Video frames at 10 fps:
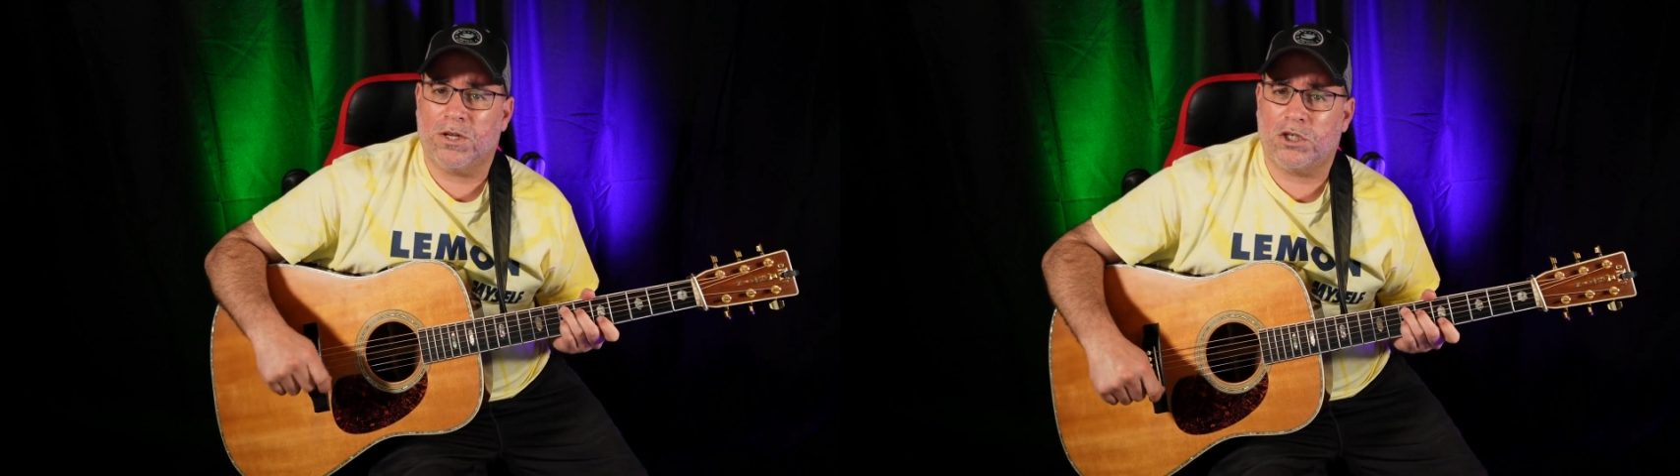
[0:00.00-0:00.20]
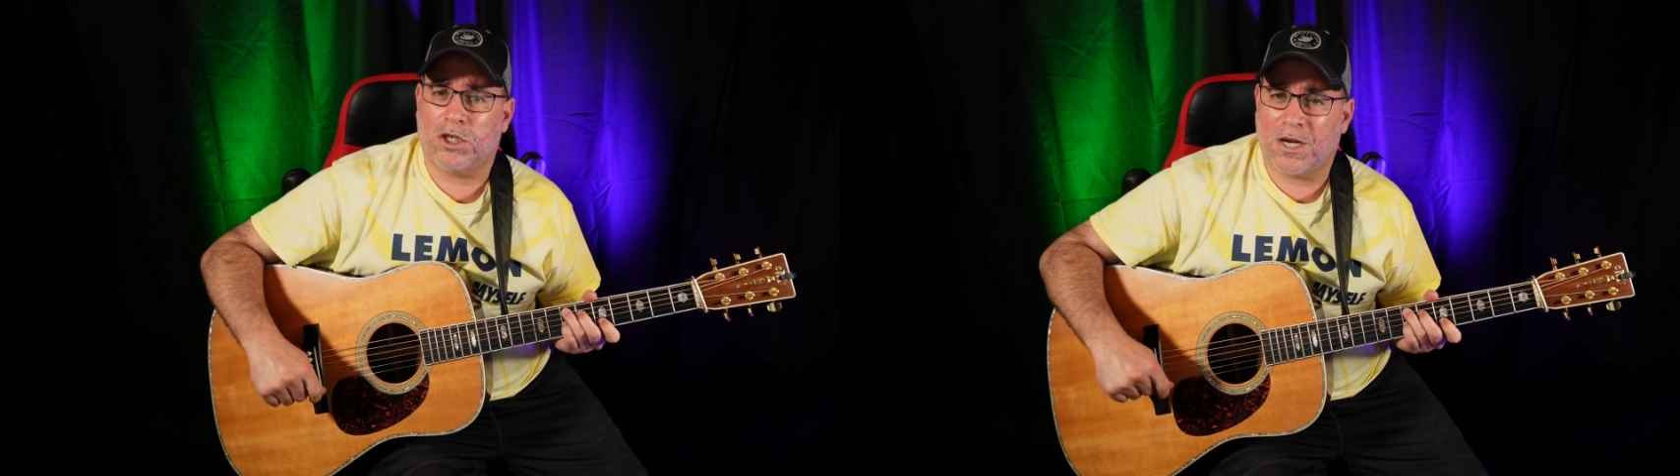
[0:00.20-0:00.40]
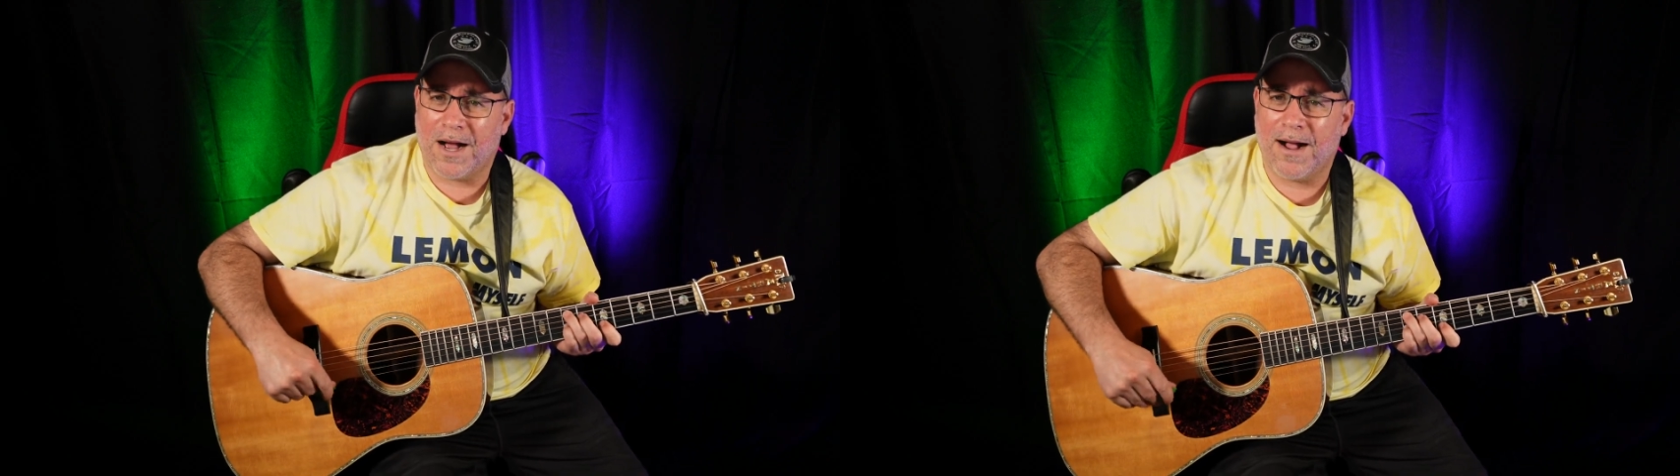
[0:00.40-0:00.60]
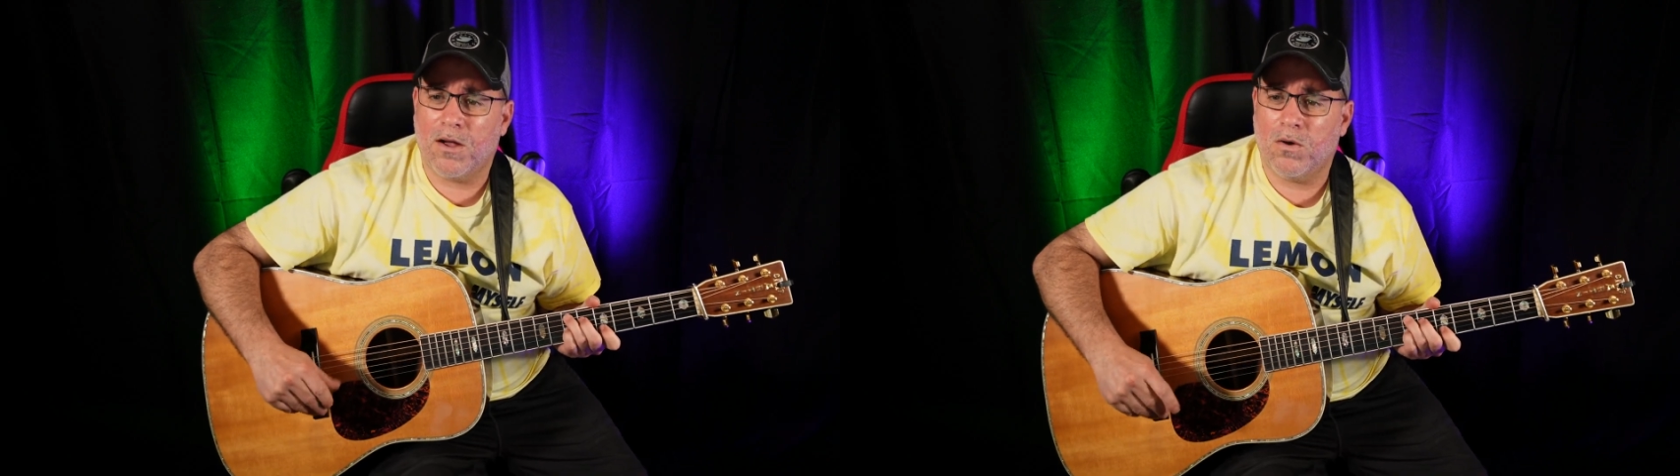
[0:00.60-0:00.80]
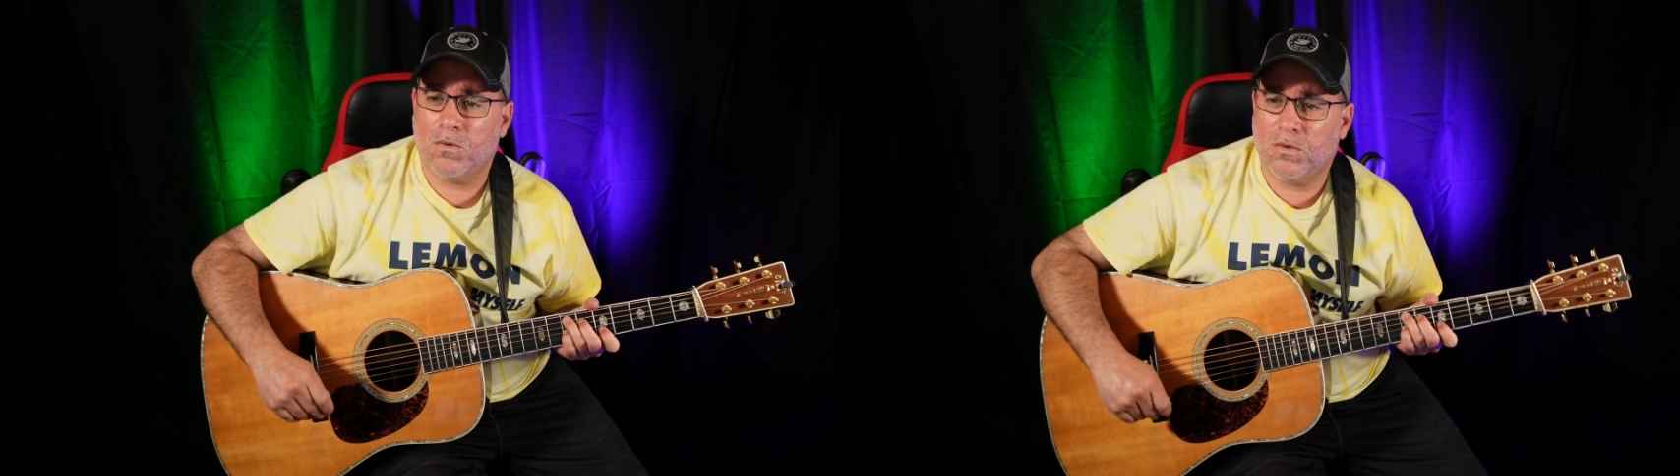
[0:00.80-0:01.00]

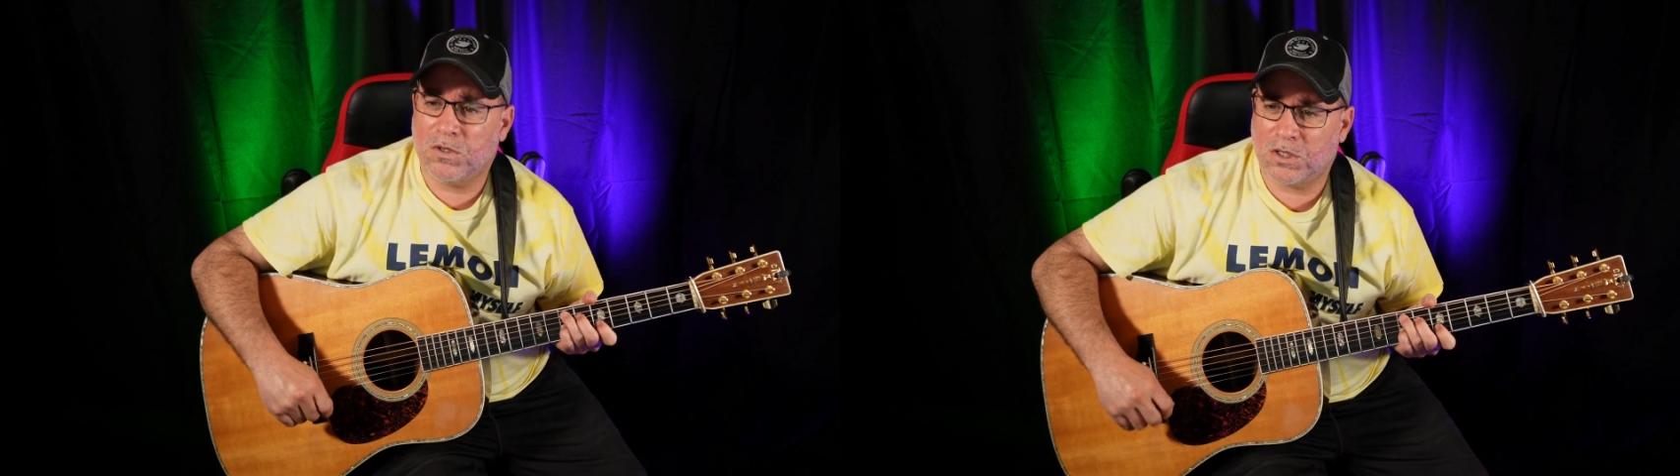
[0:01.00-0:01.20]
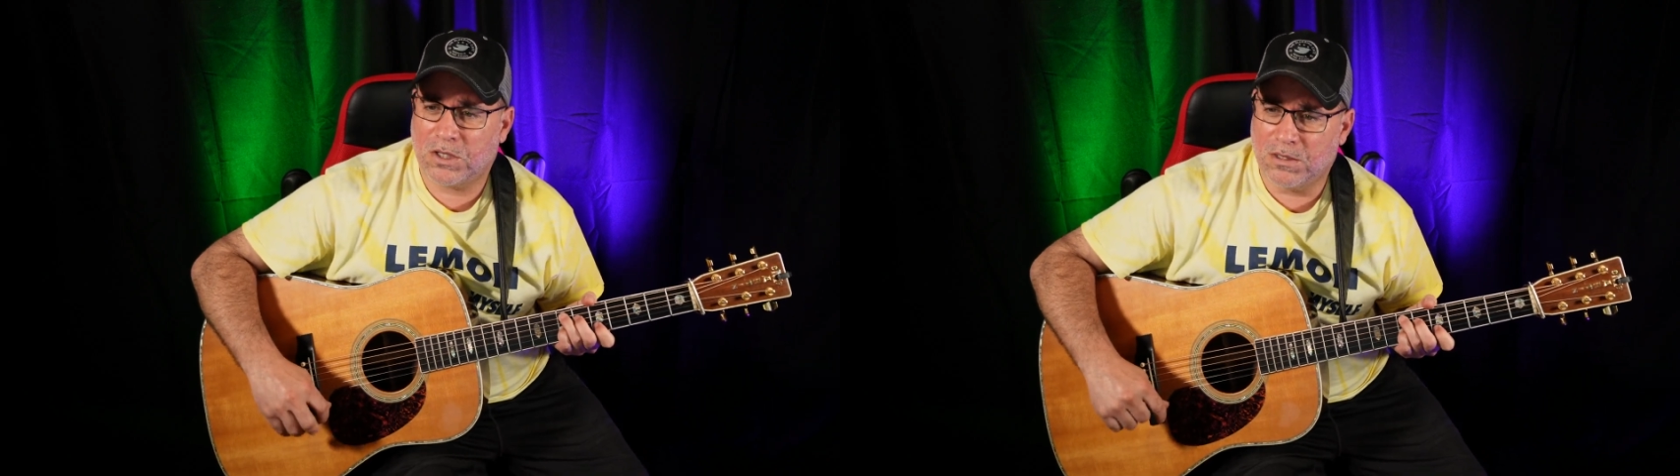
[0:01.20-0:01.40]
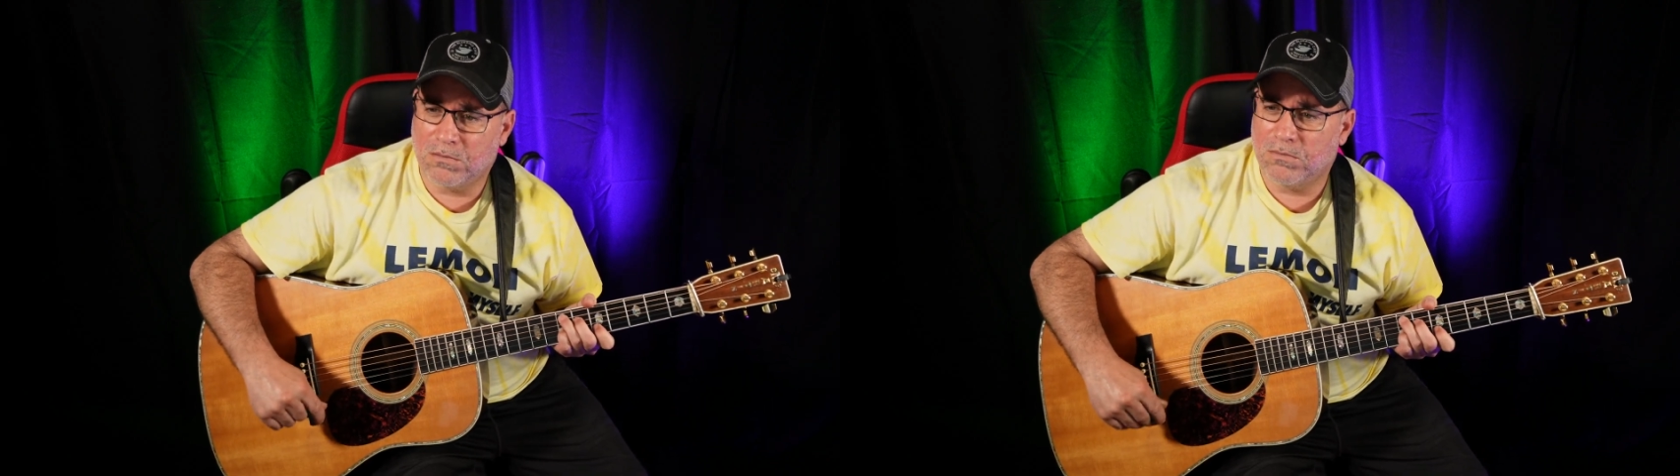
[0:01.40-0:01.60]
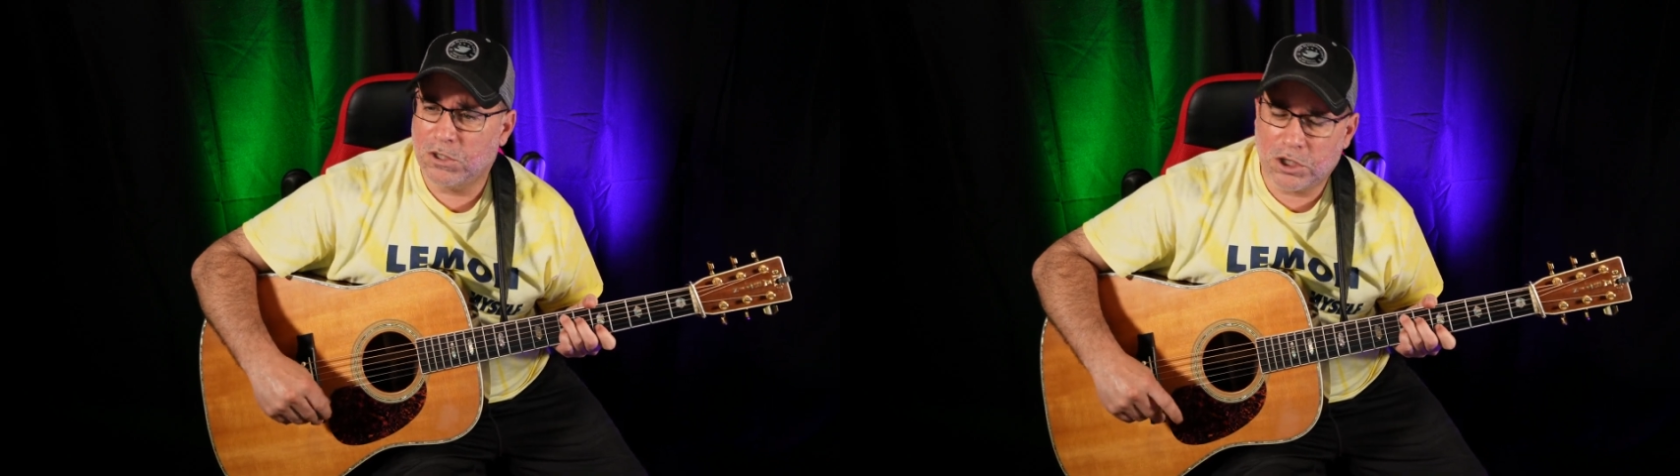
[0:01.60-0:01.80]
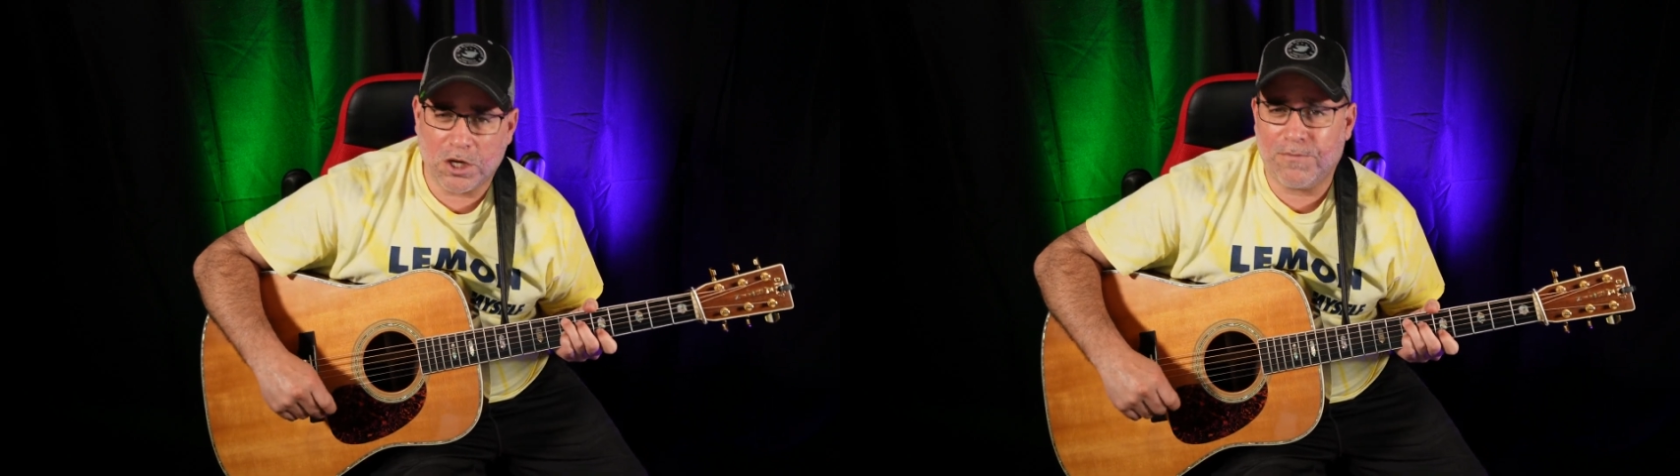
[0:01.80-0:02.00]
Chicago
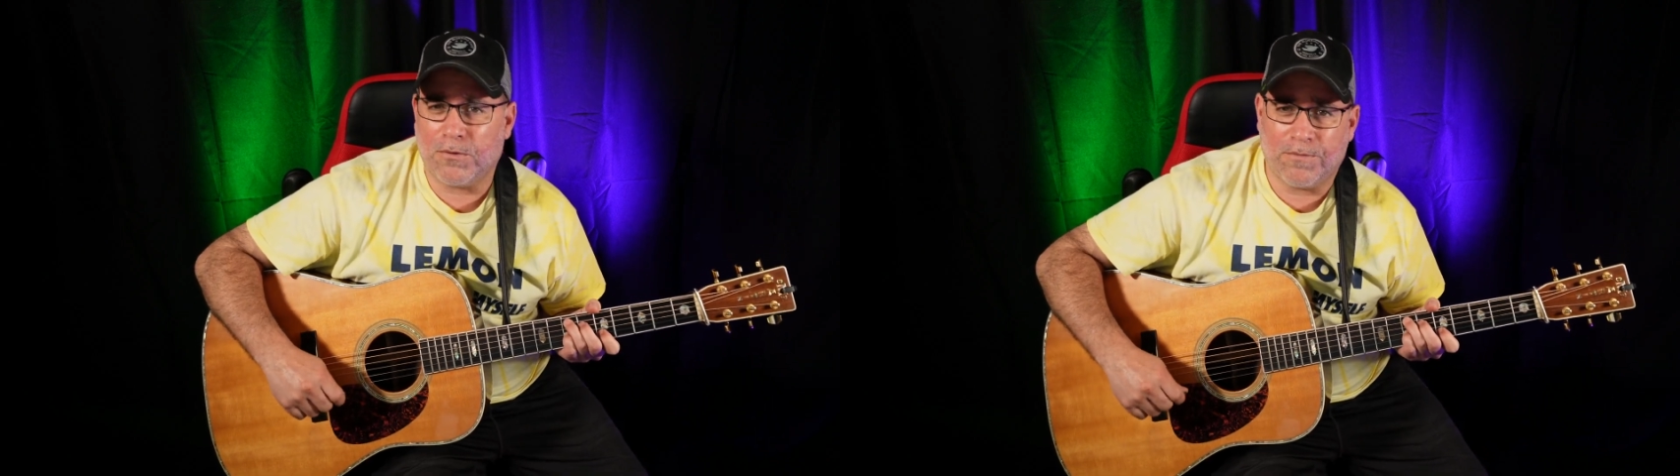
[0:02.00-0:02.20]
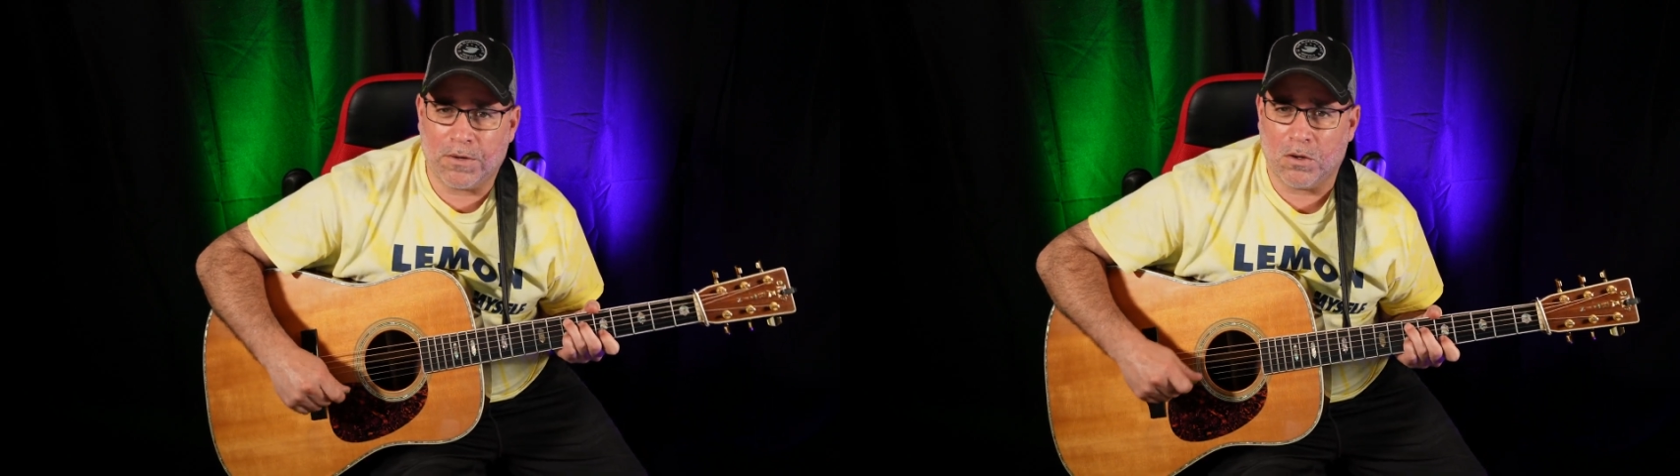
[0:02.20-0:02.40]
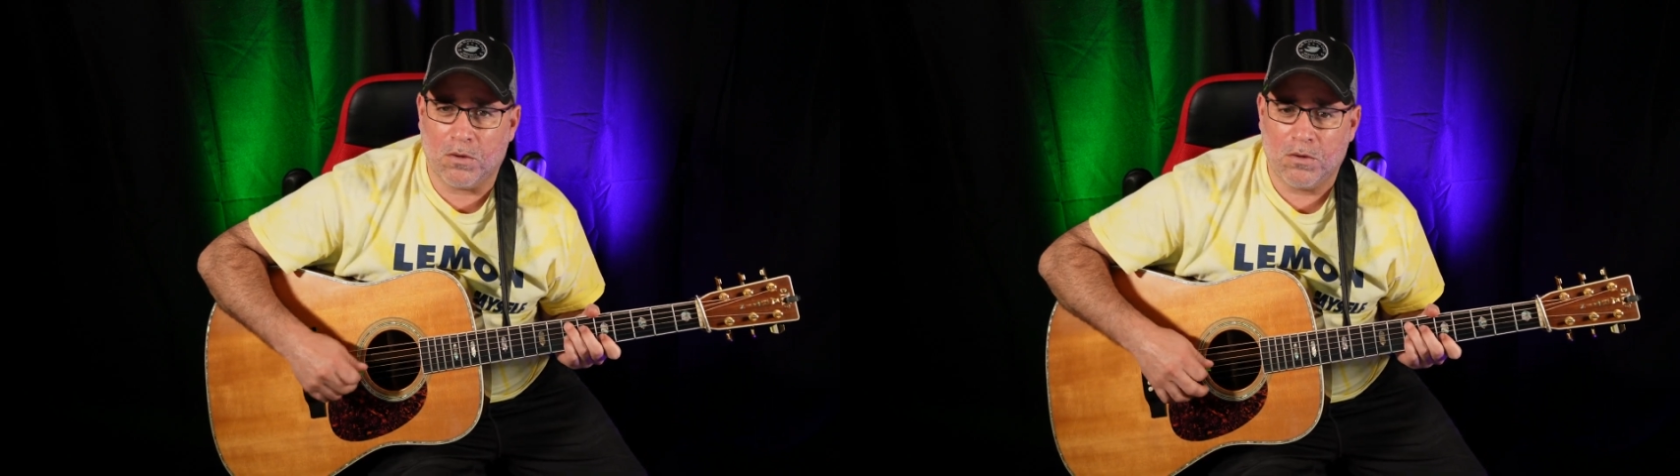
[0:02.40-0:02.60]
shuffle feel.